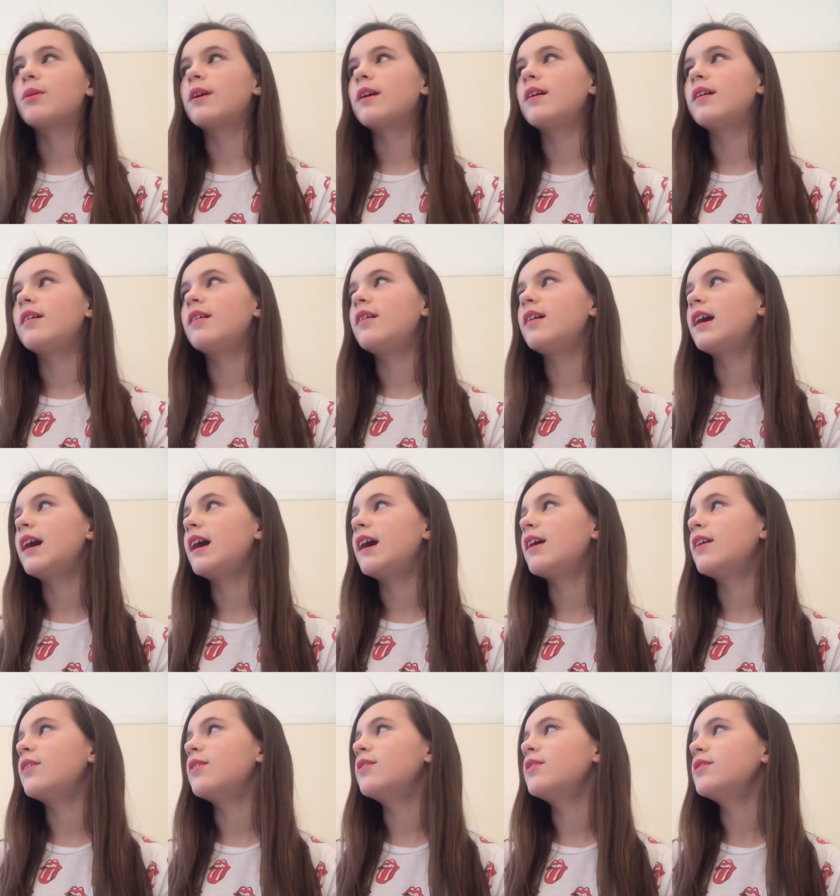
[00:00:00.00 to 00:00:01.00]
at our
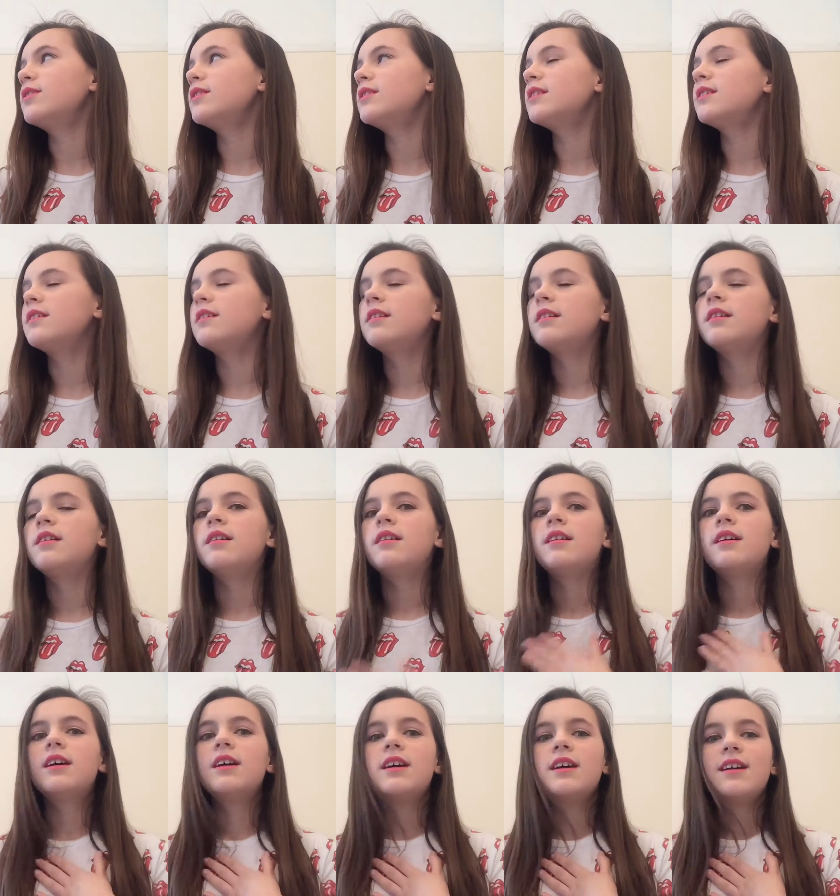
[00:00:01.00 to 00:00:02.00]
house.
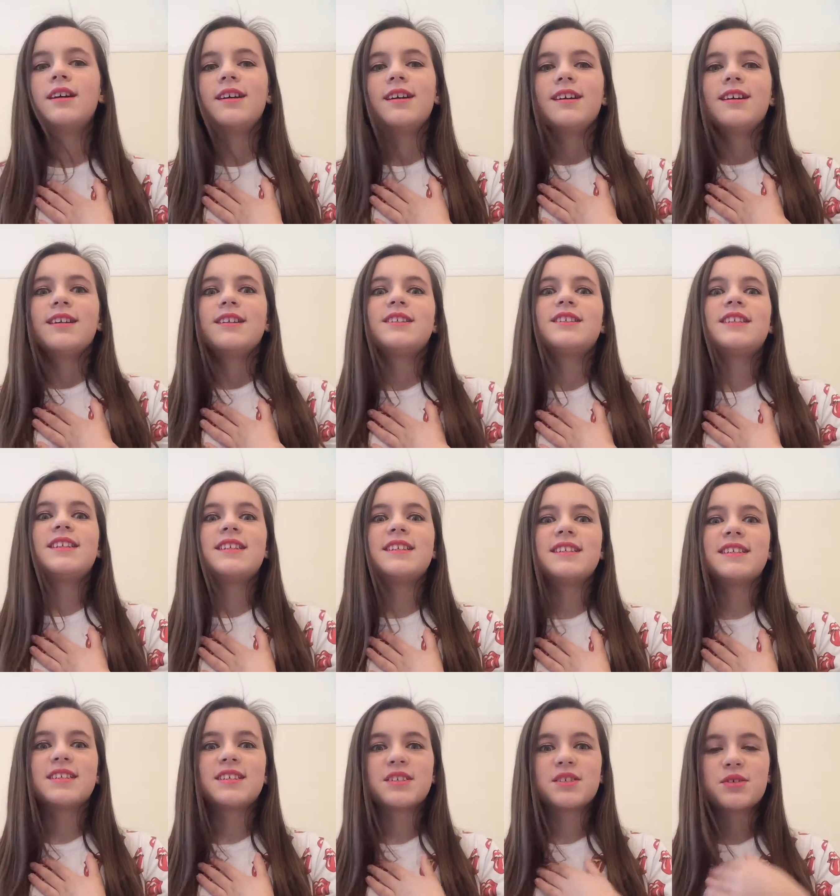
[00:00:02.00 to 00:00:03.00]

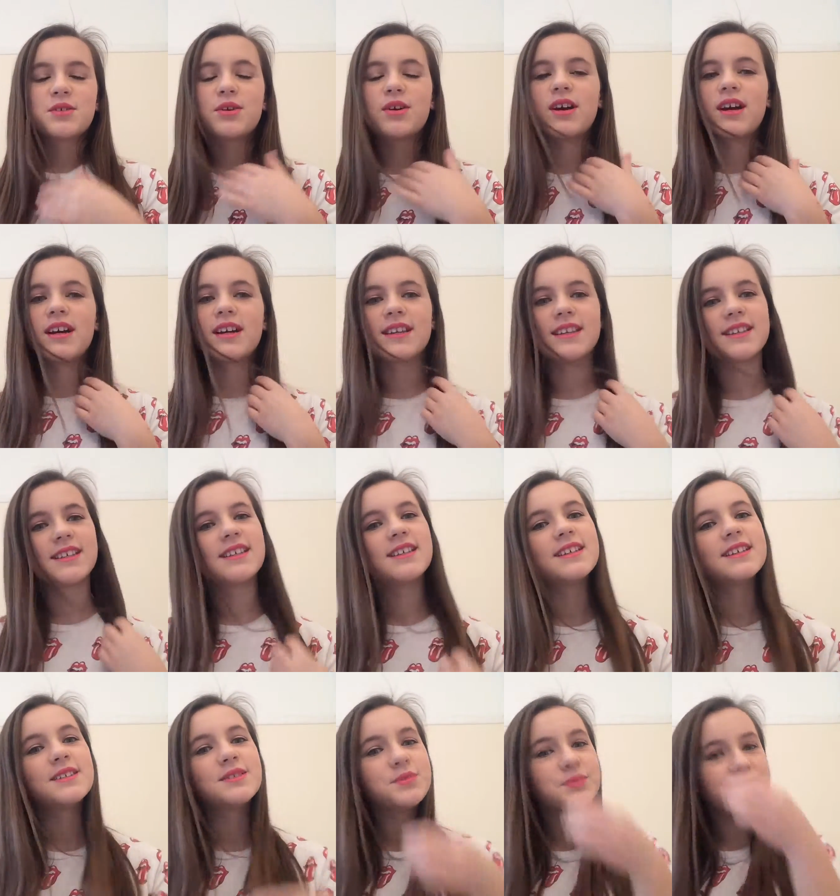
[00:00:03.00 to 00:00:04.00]
Jesus Christ.